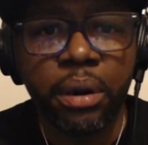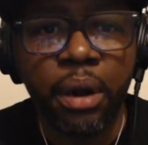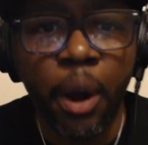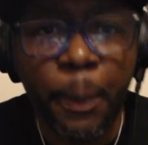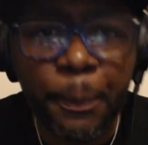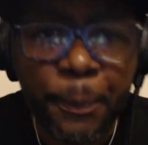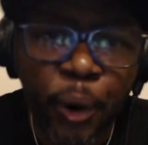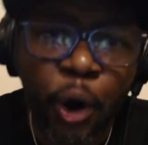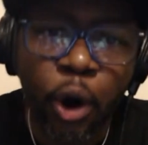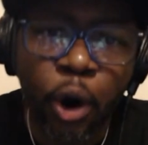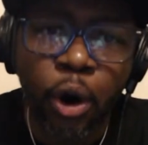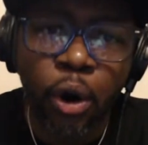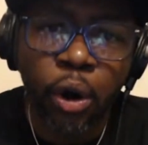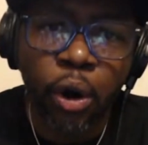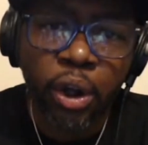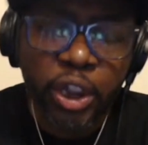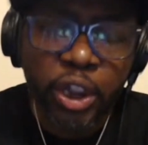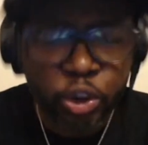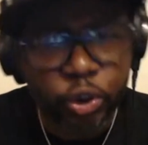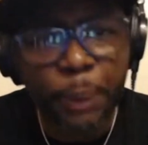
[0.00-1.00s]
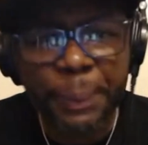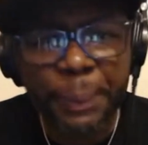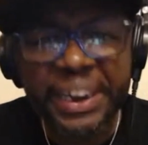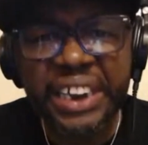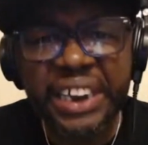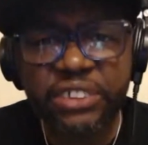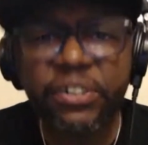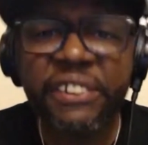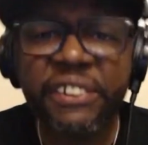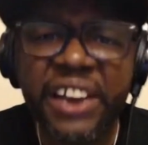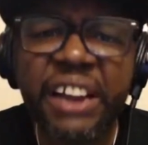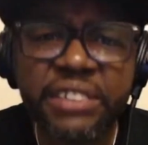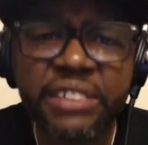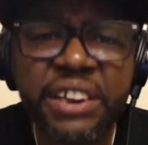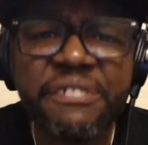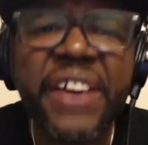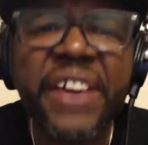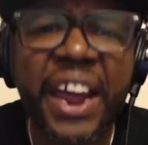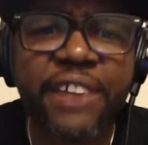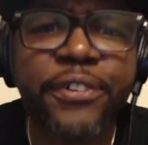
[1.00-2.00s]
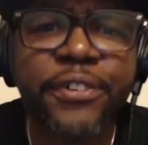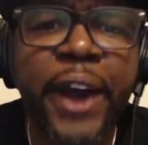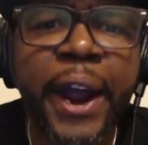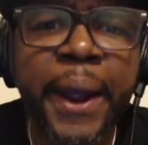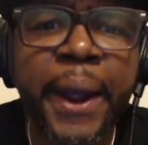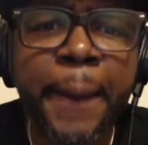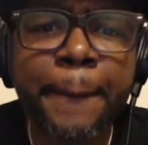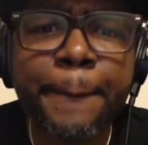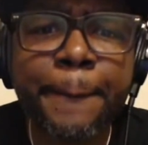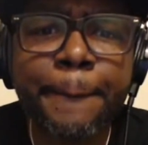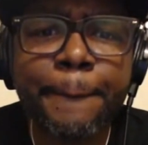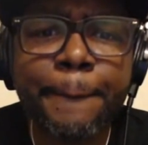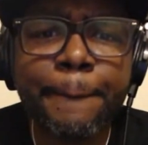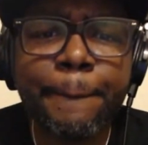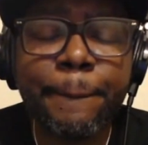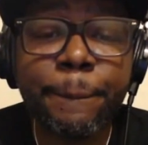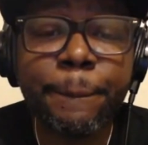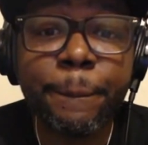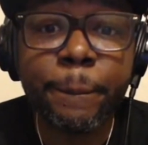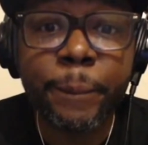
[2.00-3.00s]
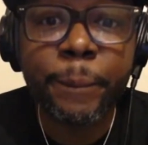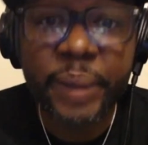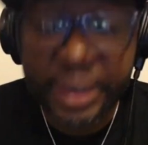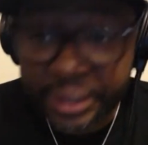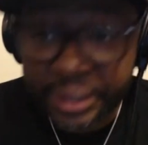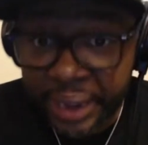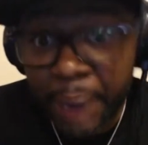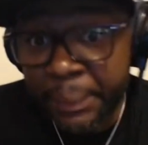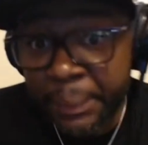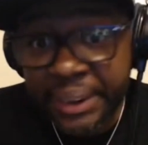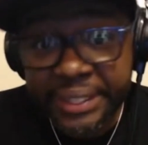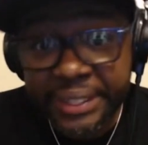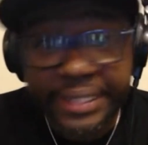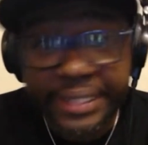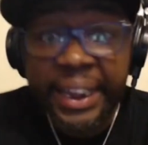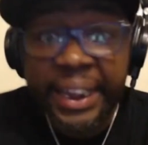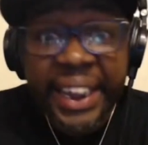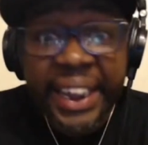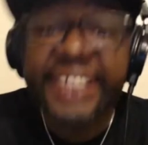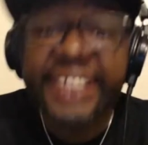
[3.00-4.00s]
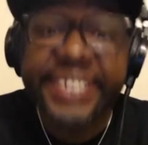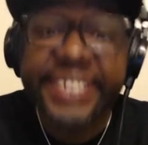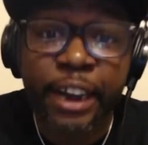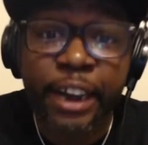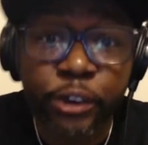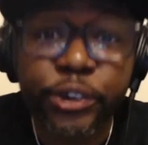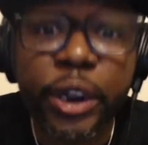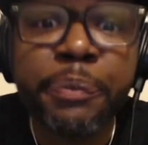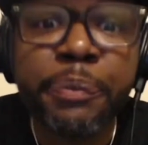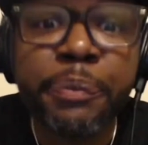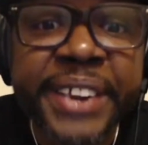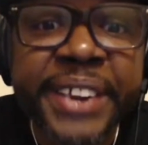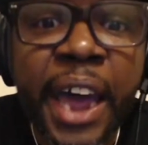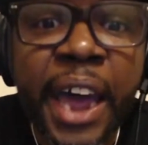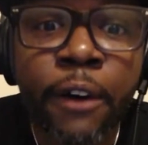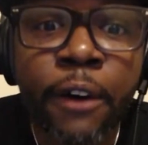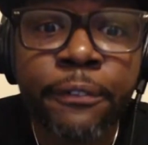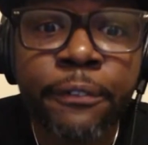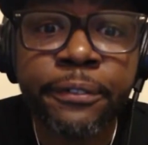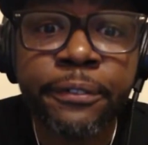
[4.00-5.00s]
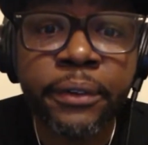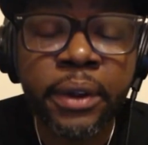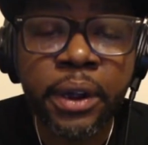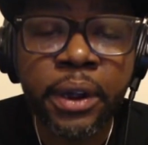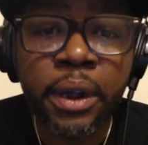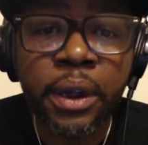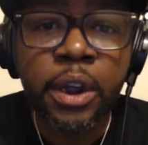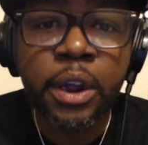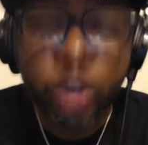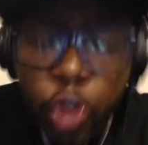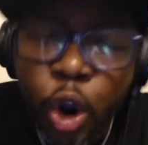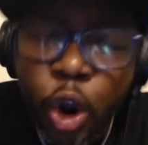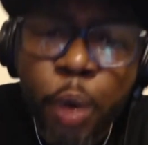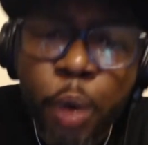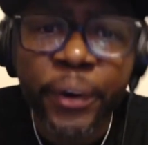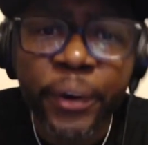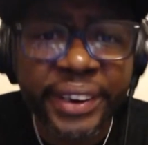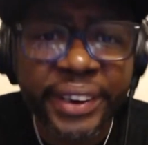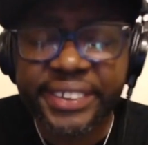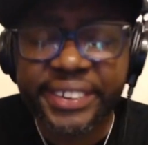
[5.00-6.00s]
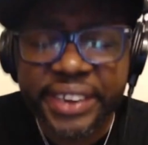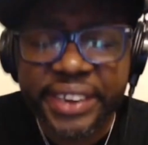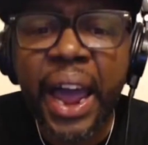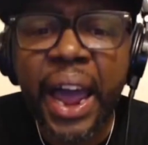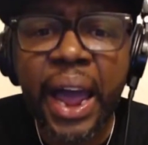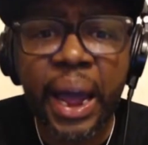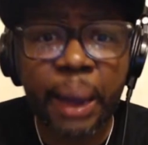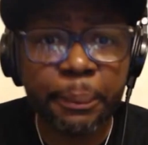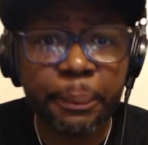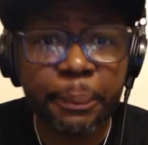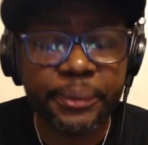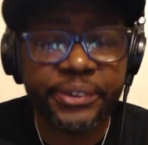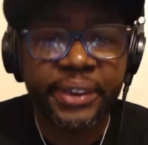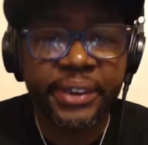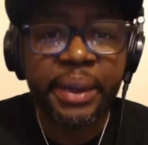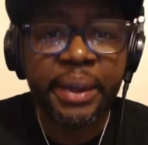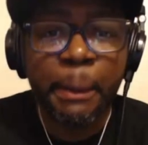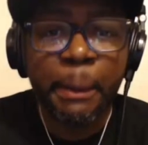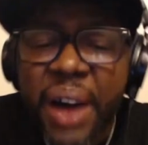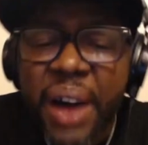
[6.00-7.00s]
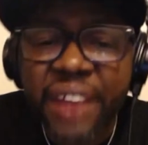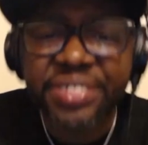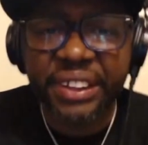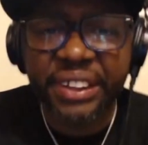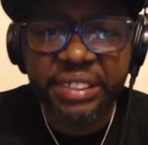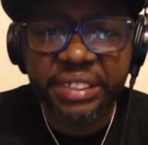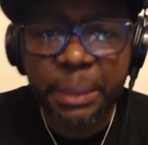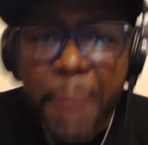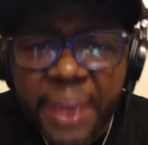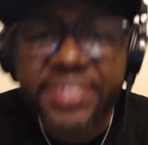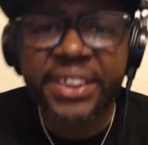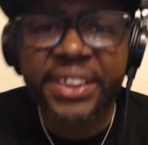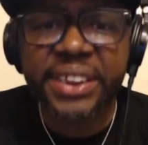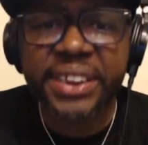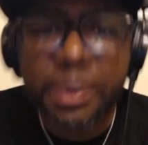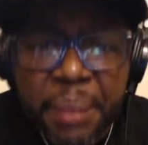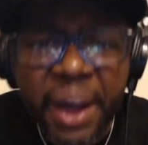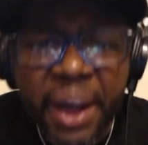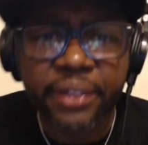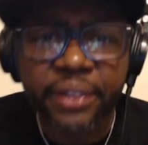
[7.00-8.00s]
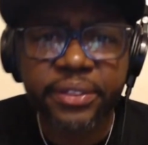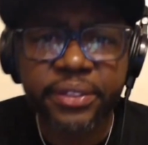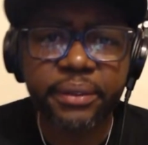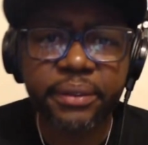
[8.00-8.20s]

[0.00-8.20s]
of Paul Triple H Levesque, right? I mean, he tells you himself numerous times, month after month after month.